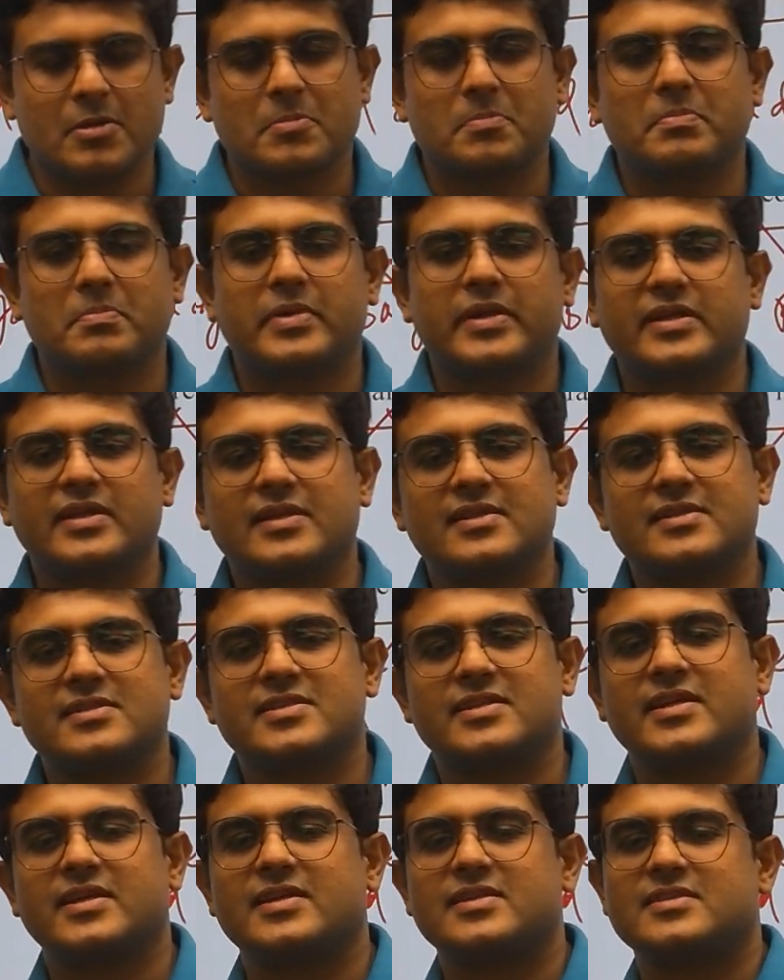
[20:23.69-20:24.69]
Bringing
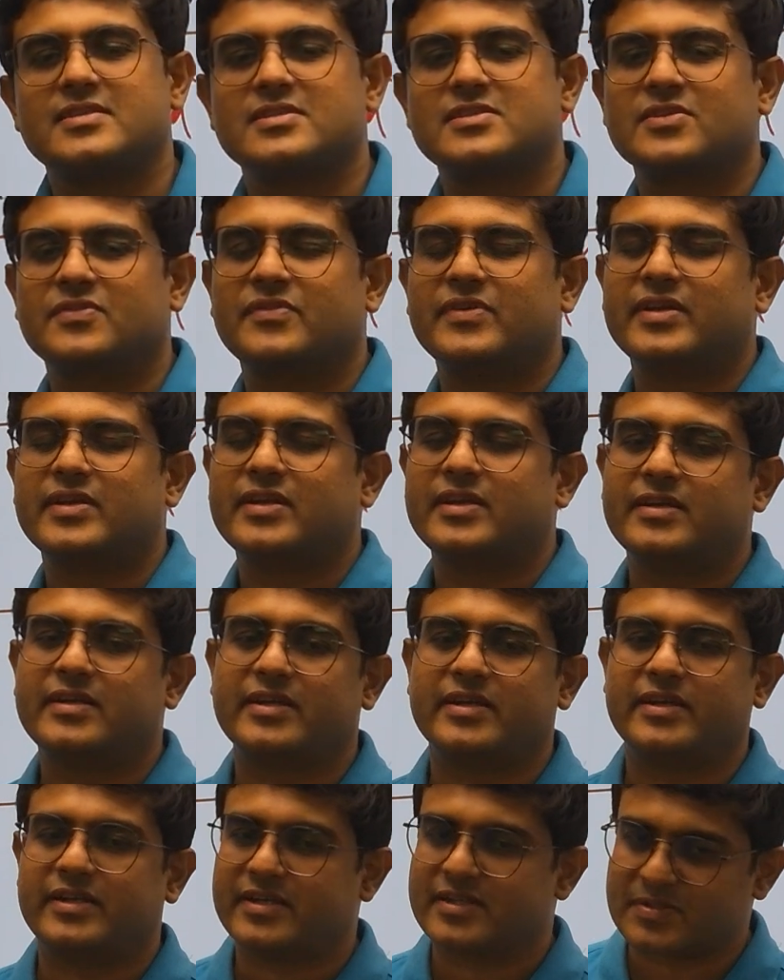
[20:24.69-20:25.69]
change is a very
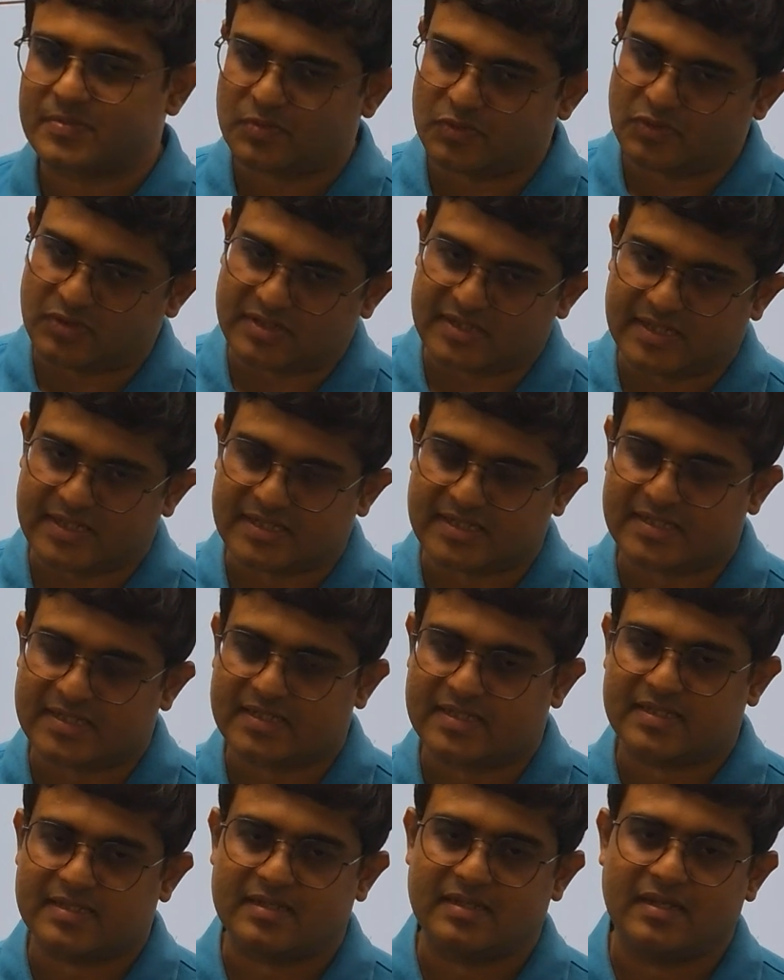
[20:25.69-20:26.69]
tedious
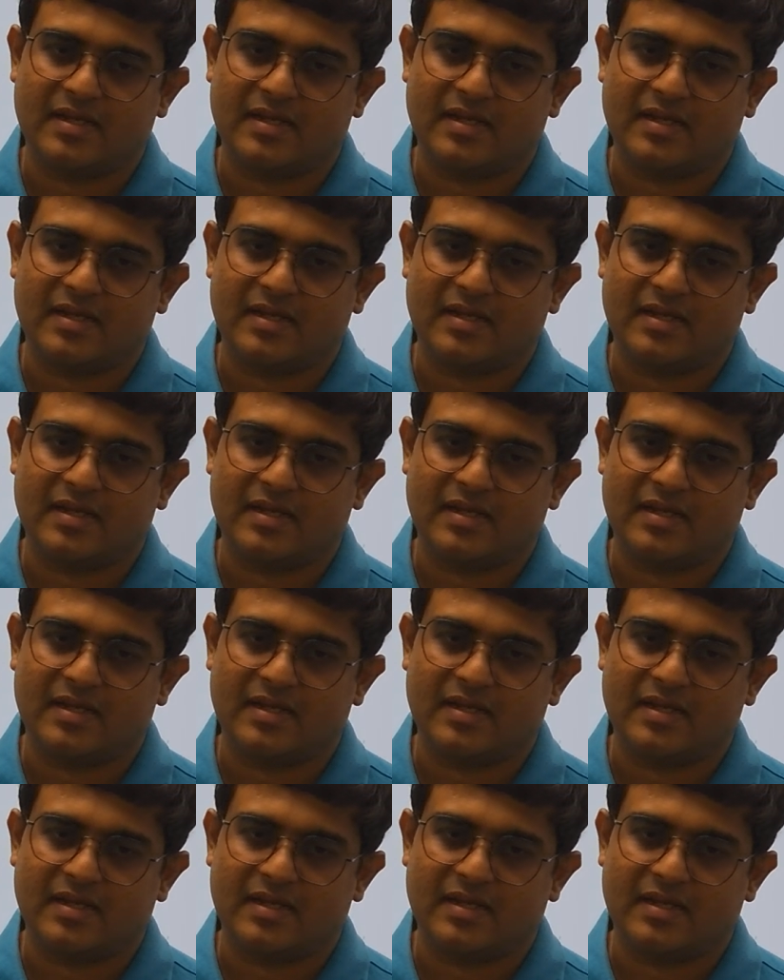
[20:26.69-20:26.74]
process.